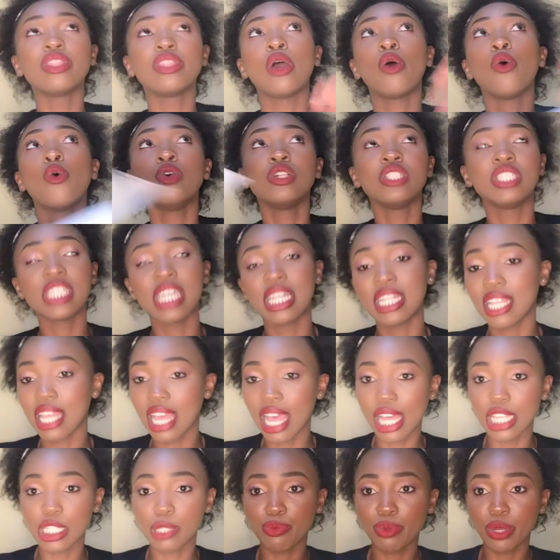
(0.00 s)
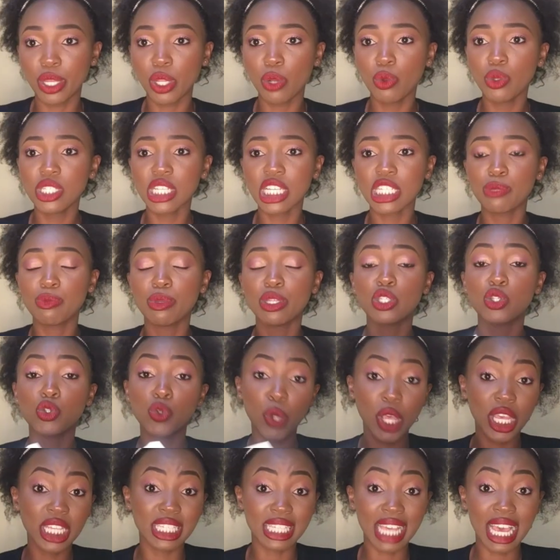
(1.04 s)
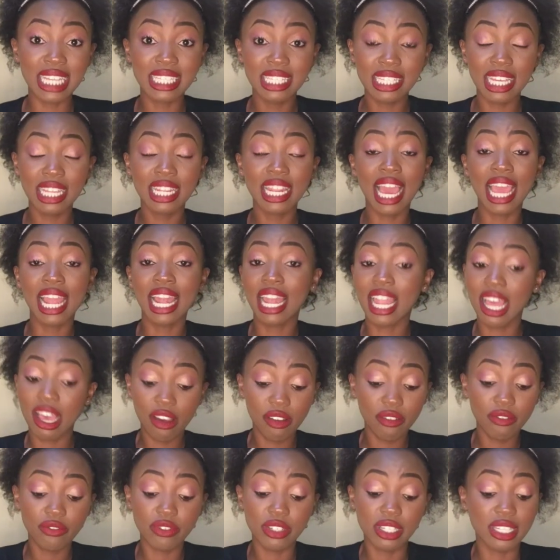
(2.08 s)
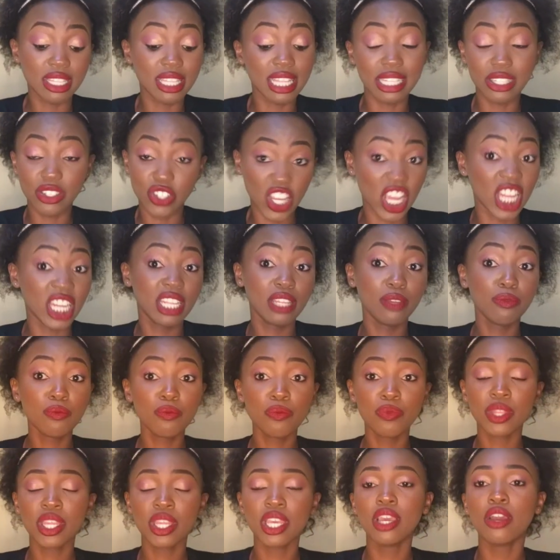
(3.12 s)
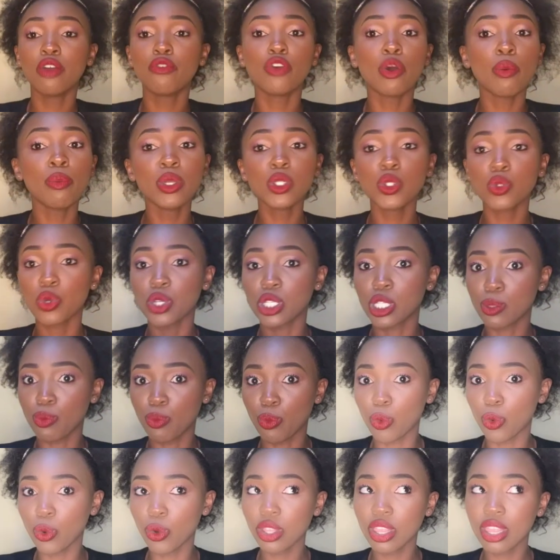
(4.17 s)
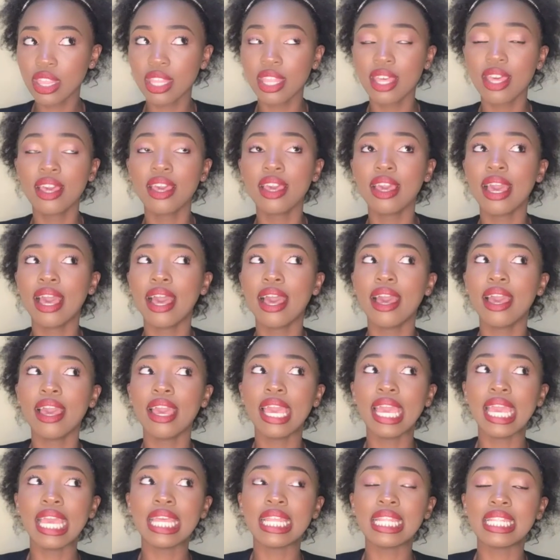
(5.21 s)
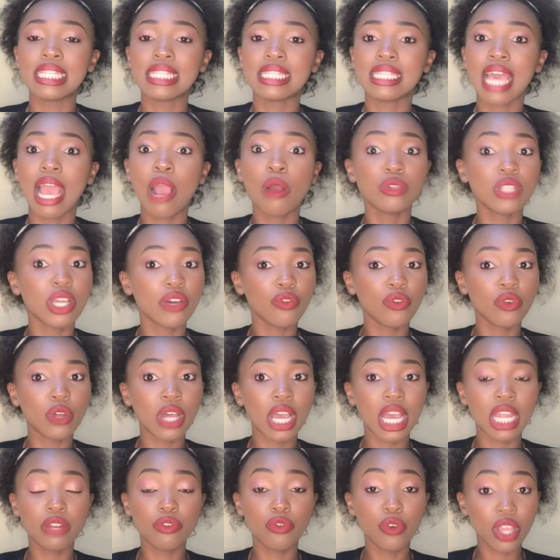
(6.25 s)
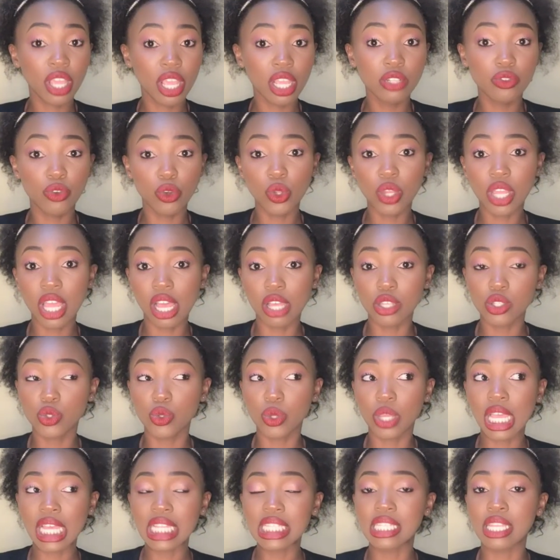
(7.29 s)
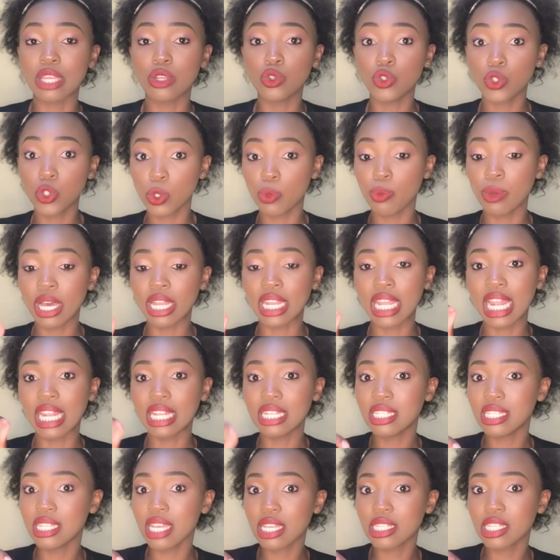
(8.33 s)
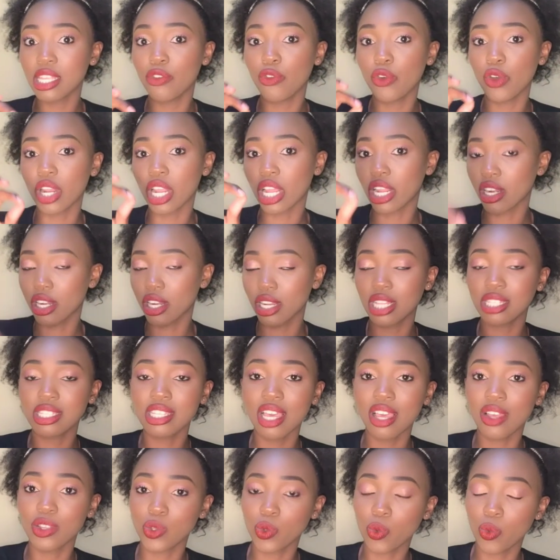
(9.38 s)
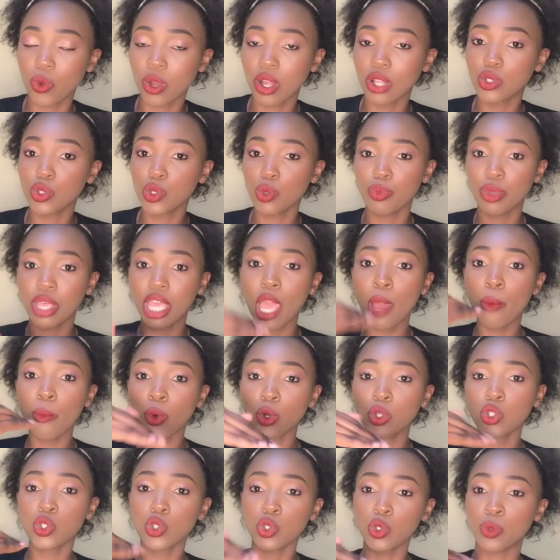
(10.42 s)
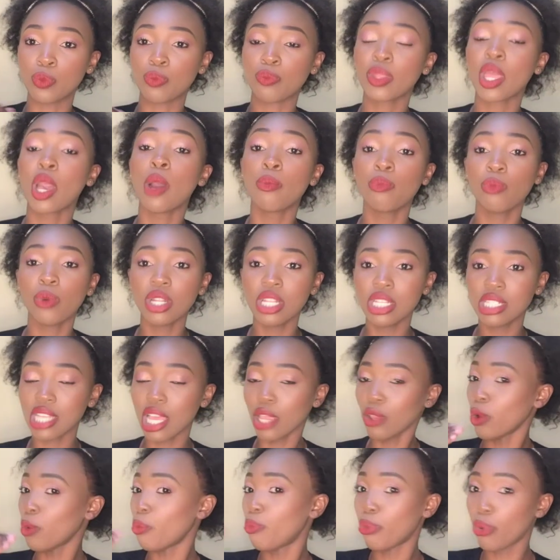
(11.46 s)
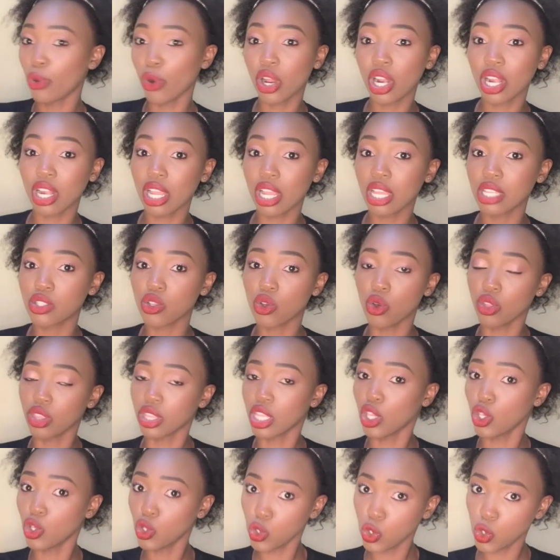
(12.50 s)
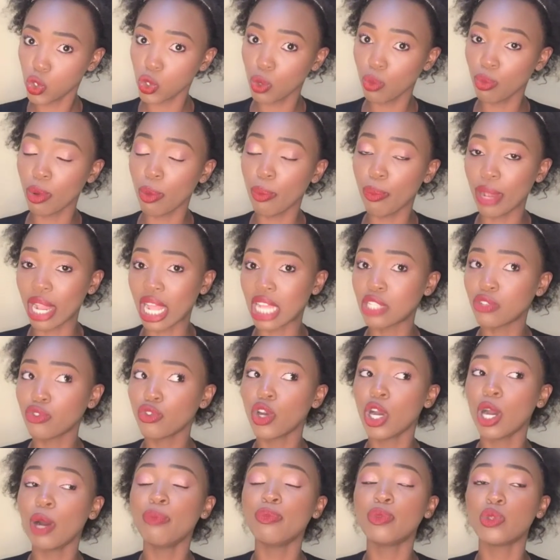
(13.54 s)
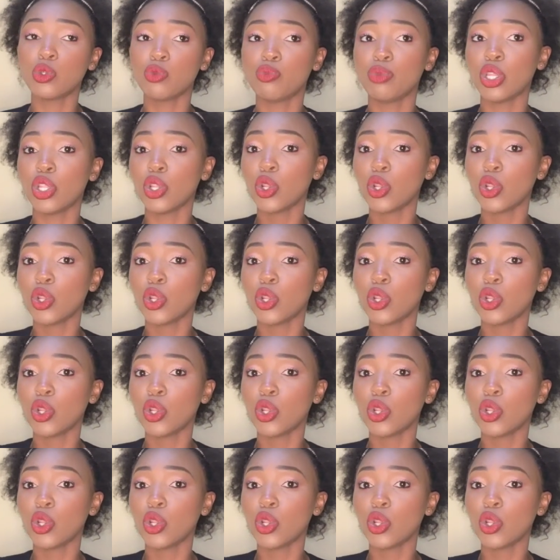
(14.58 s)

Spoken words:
the whole journey has been, which has been so exciting. I loved the journey. For me, it was smooth. And I would advocate for you guys to get the YouTube analytics if you're a creator as well, to be able to monitor your progress on the YouTube platform, to be